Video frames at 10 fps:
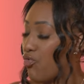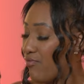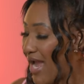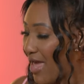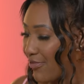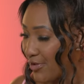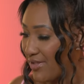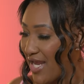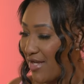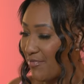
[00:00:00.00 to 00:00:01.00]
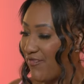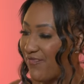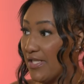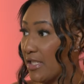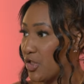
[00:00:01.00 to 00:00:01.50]
Rather than
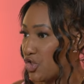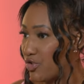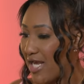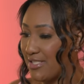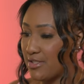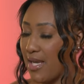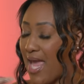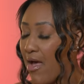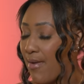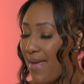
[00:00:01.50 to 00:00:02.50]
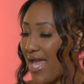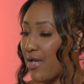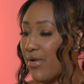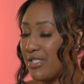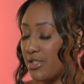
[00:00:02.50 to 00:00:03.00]
feeling stressed on how am I
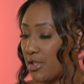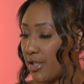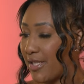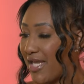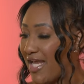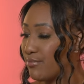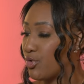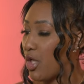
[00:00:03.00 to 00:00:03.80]
going to learn it,